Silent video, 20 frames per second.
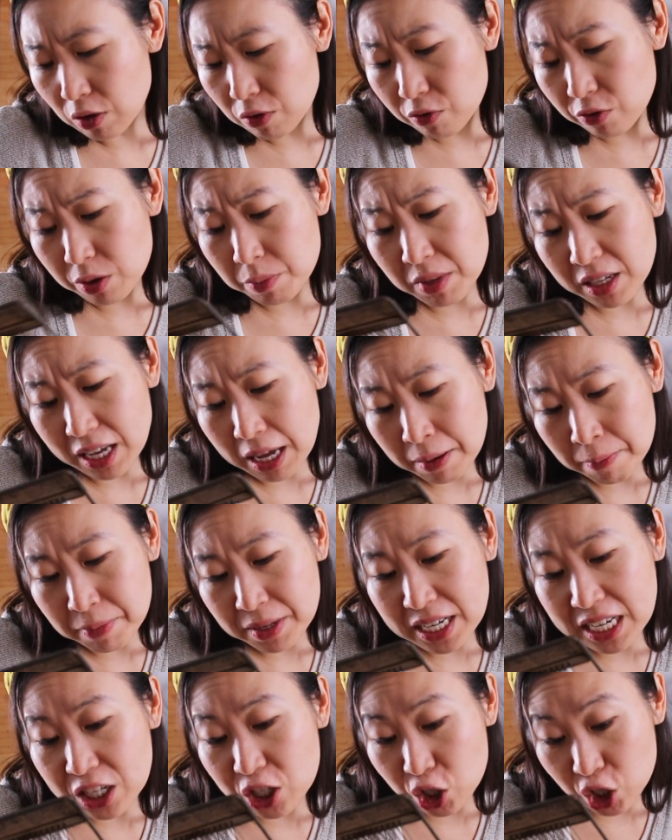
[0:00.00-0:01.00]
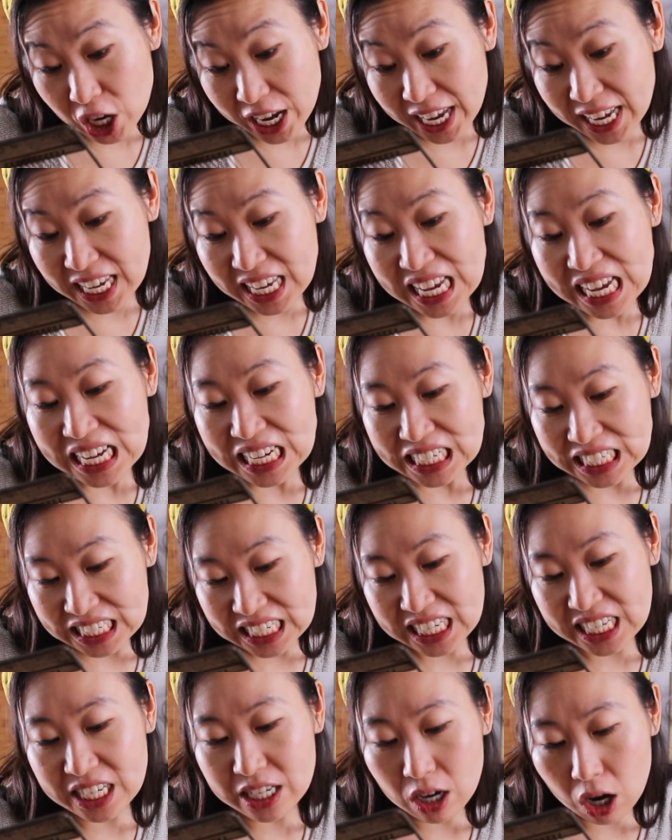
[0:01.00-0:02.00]
from the company
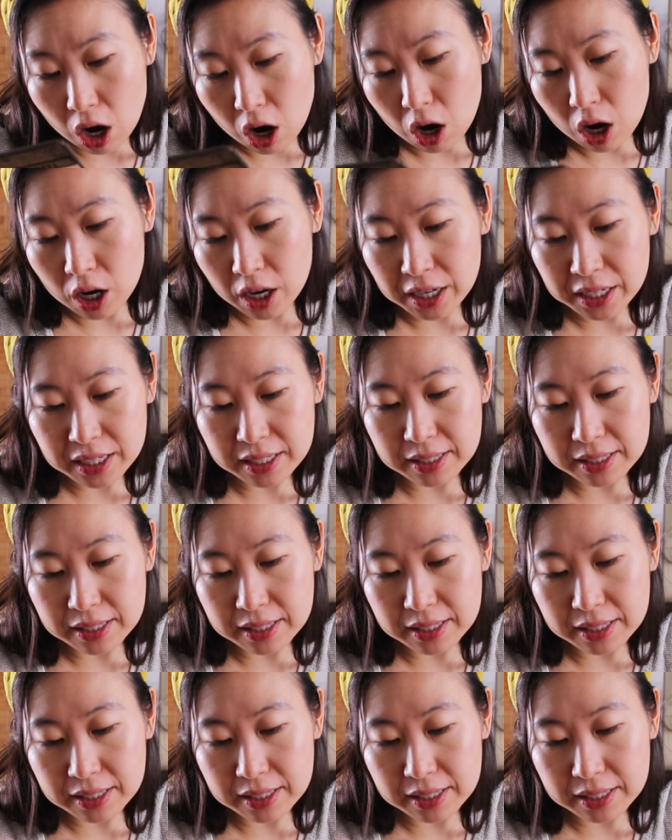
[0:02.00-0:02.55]
JTR, and